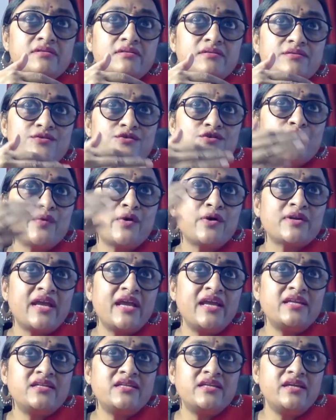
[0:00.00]
to about
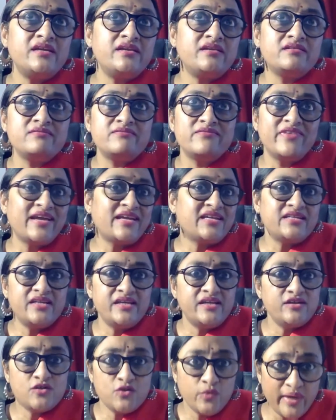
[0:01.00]
18,
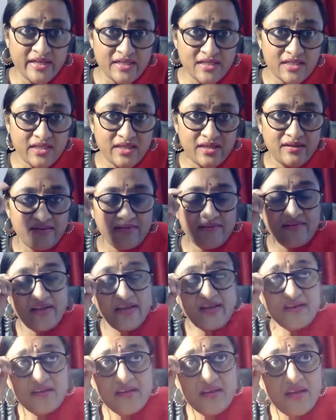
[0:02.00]
19, 20, right?